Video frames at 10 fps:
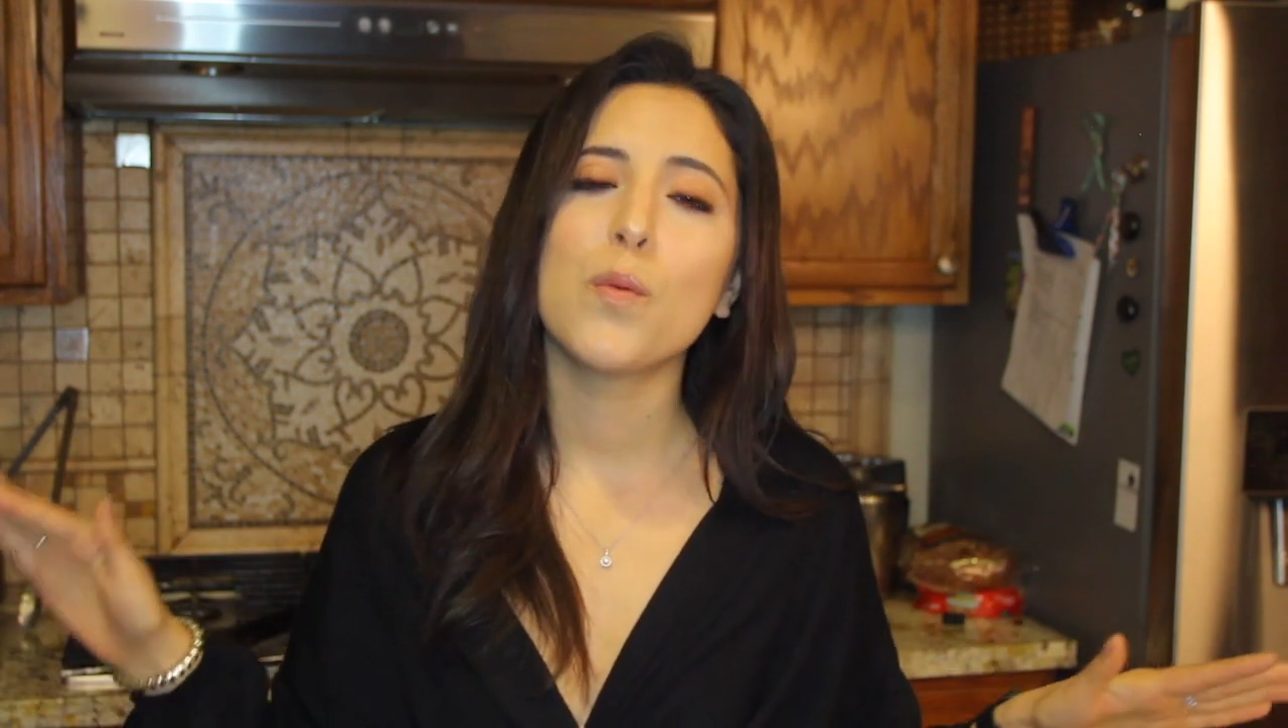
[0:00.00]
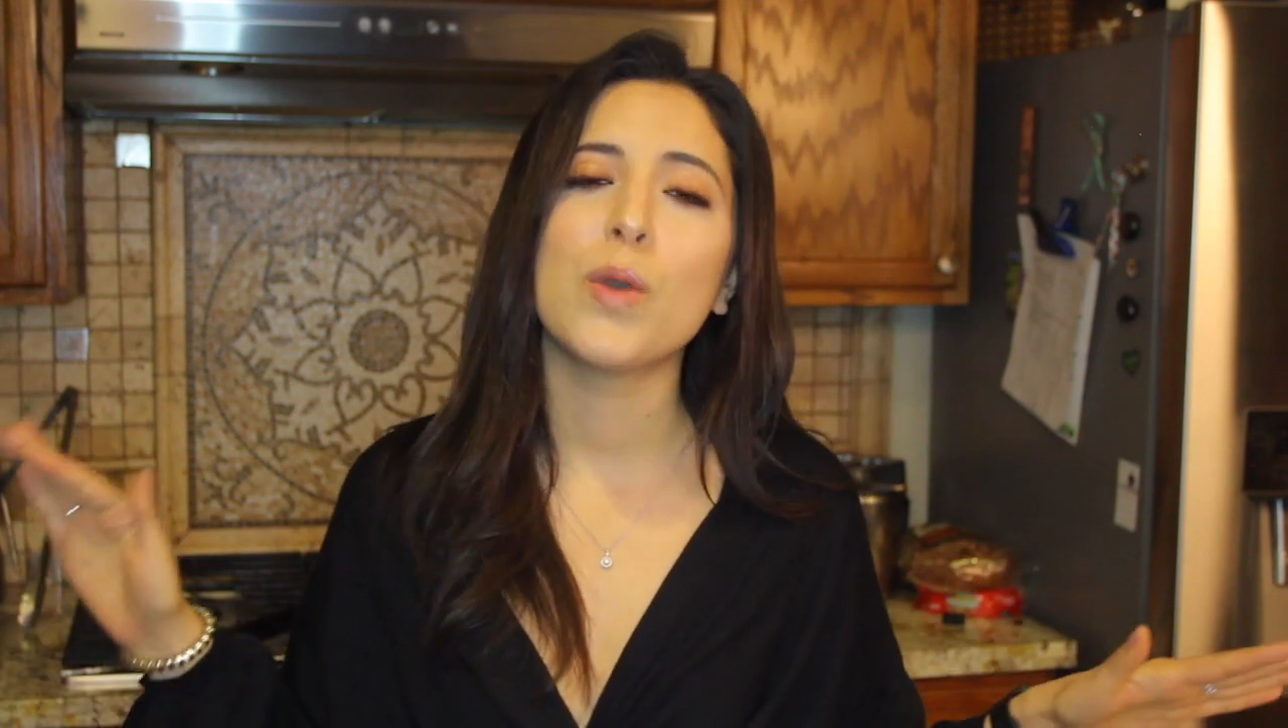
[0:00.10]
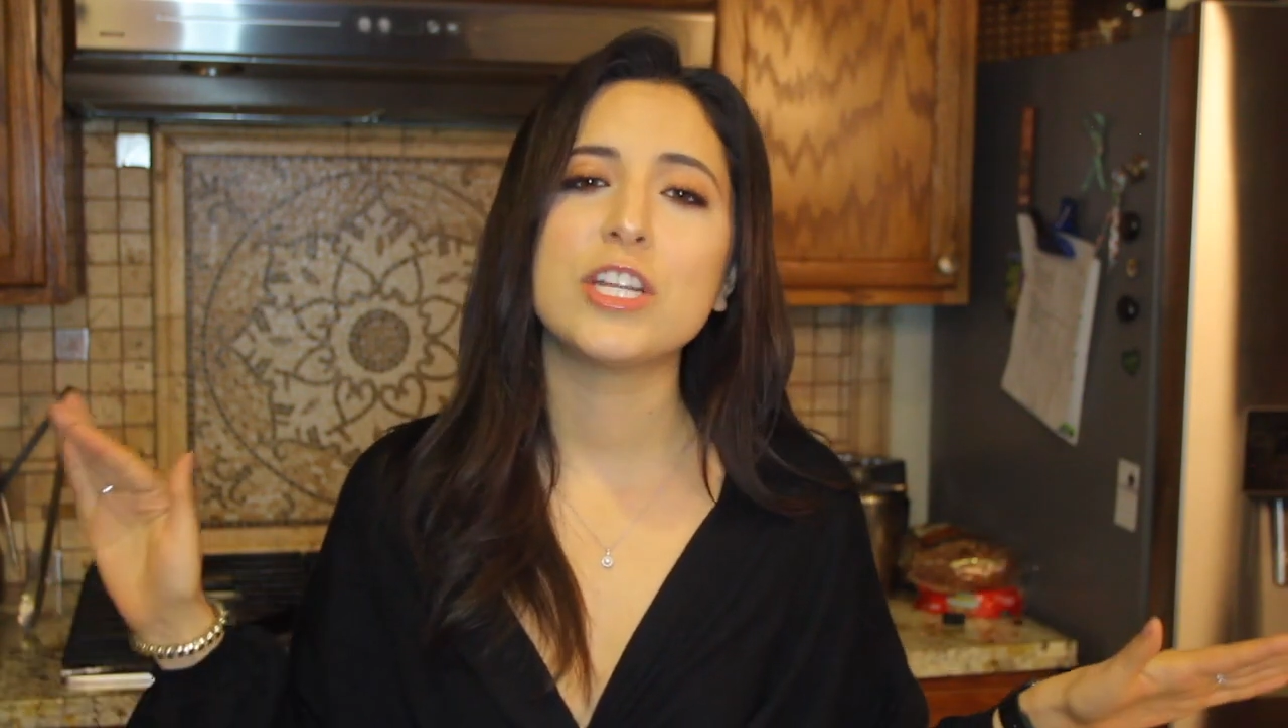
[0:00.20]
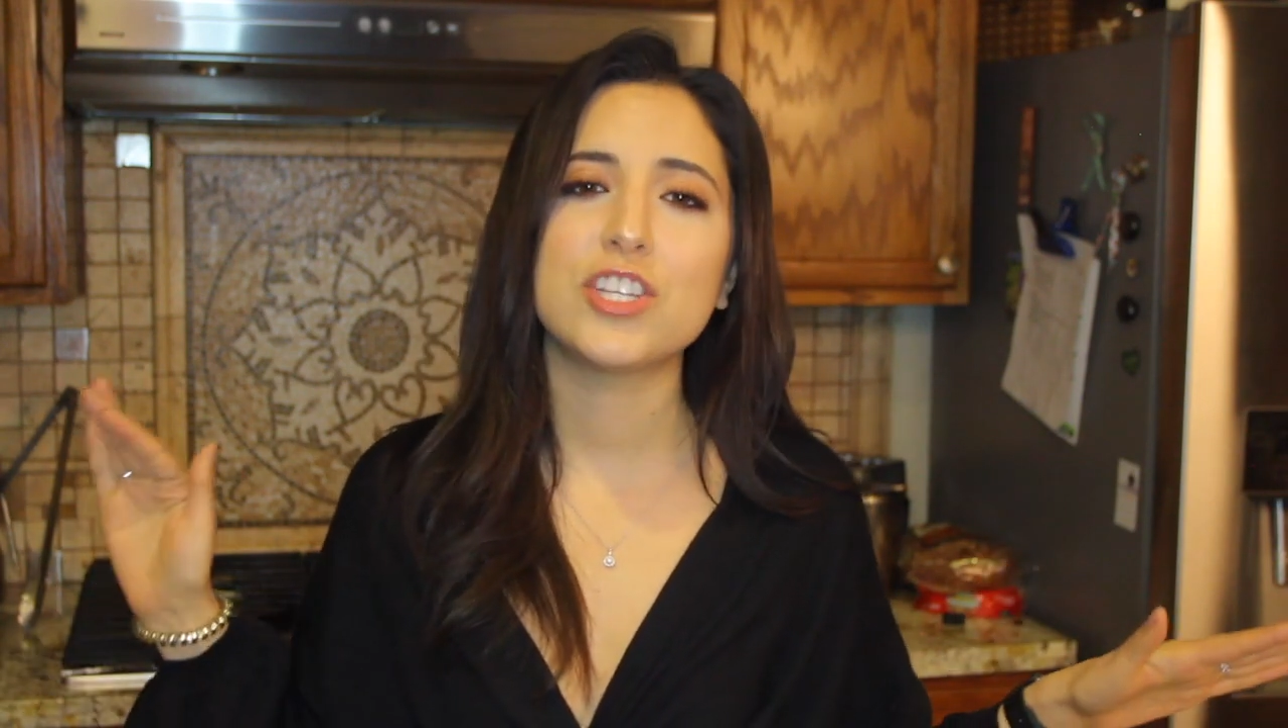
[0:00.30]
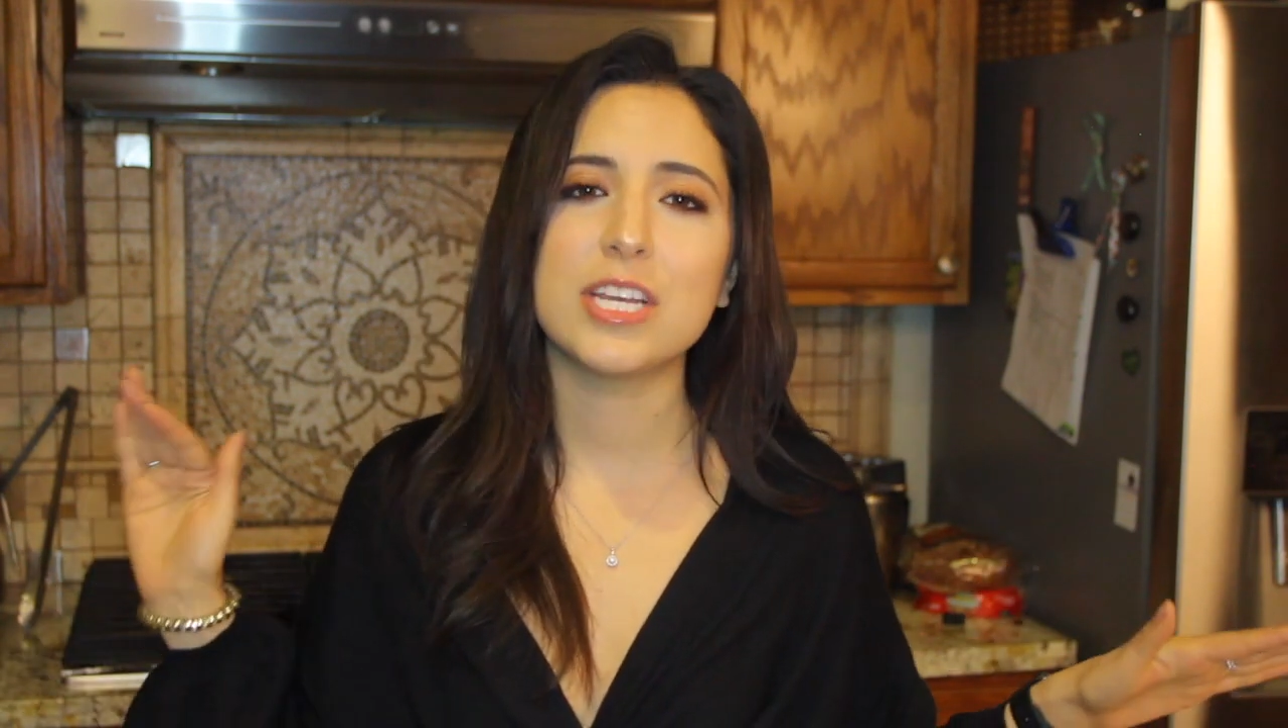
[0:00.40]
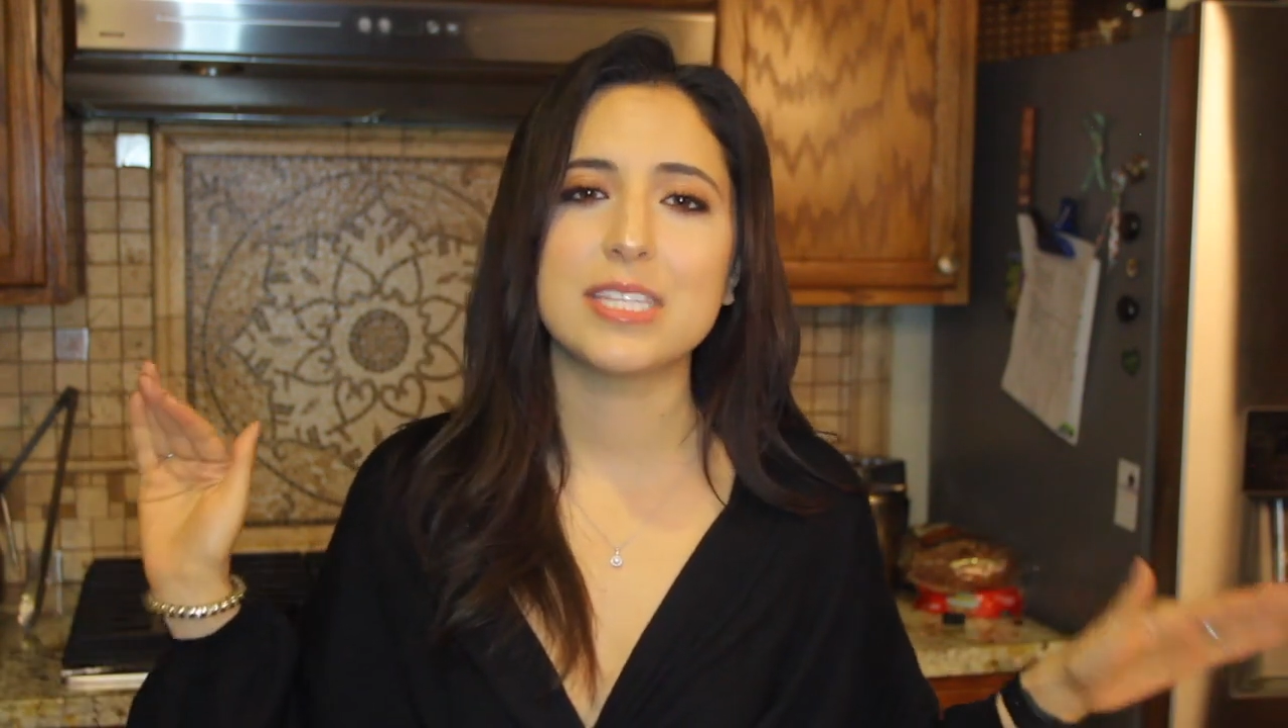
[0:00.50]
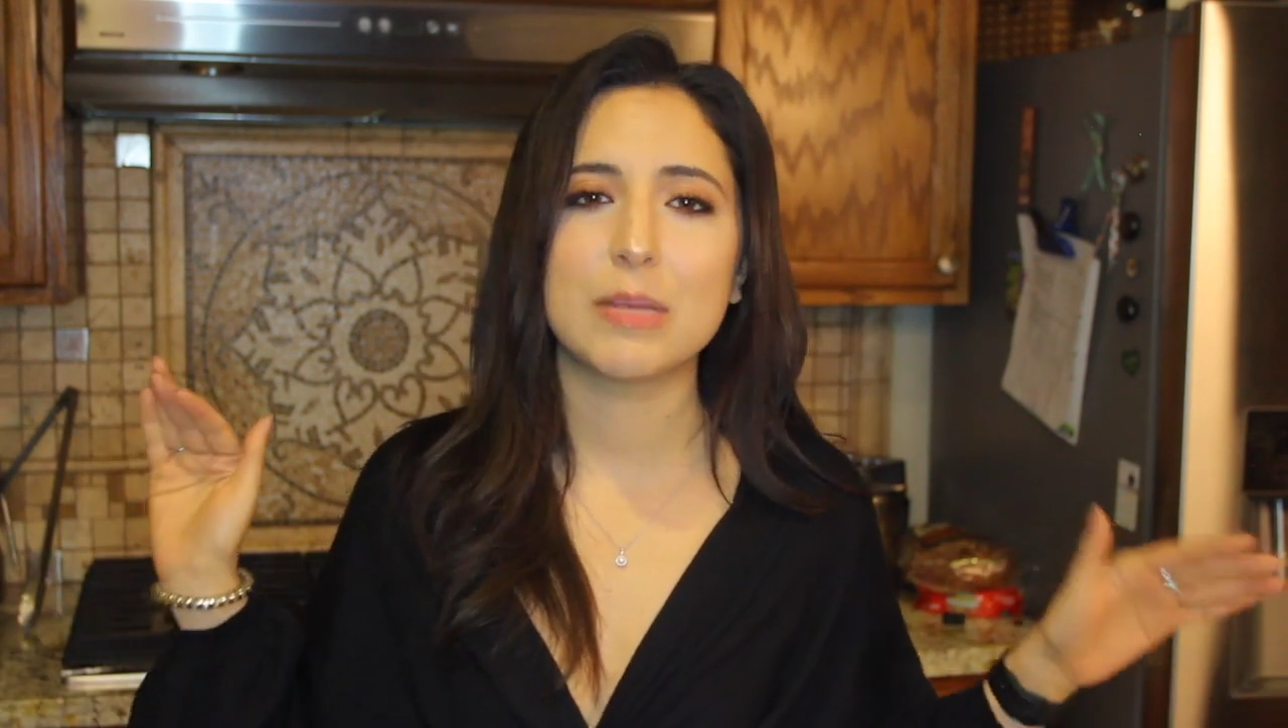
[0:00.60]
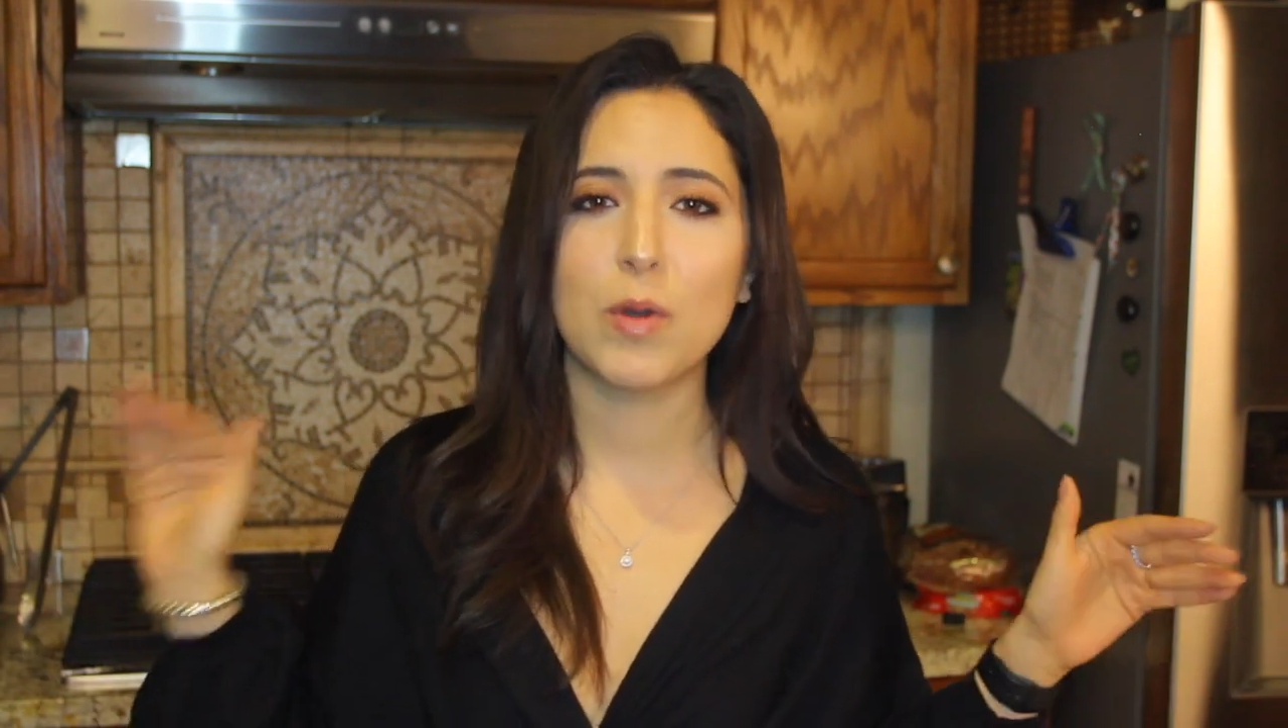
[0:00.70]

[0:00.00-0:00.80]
which is